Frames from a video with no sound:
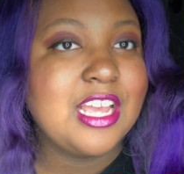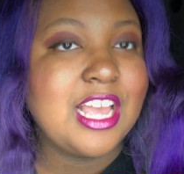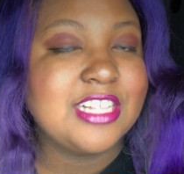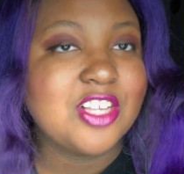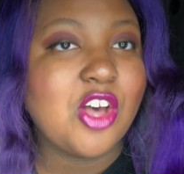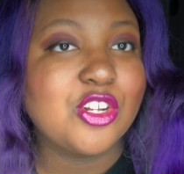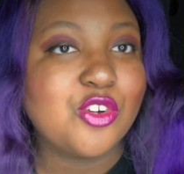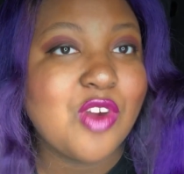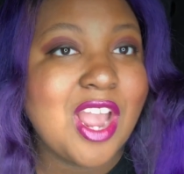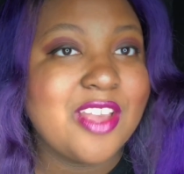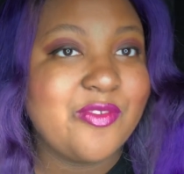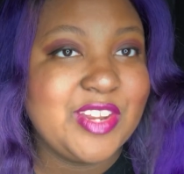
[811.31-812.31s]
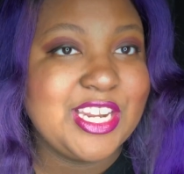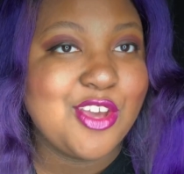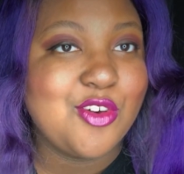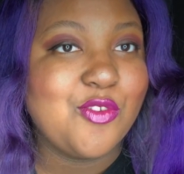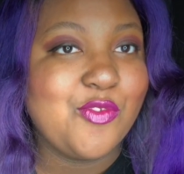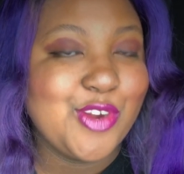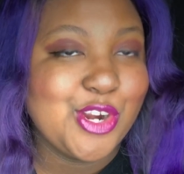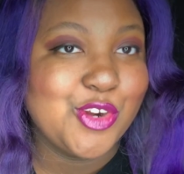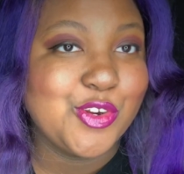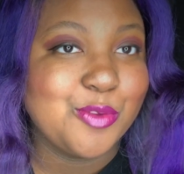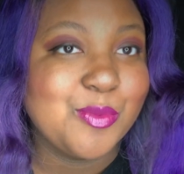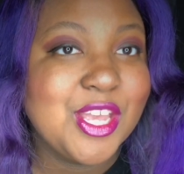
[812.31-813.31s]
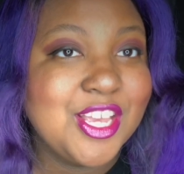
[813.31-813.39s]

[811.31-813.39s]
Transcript: it's called a crack video for a group.